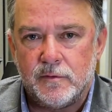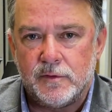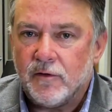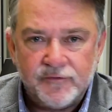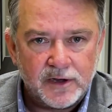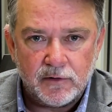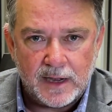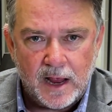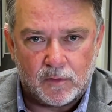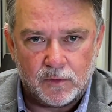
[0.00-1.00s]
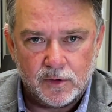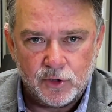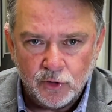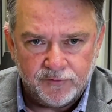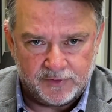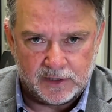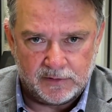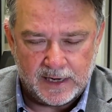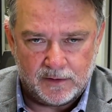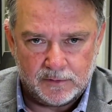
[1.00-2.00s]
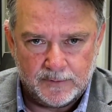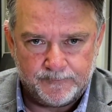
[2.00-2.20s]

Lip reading: They'll figure it out. You'll figure it out.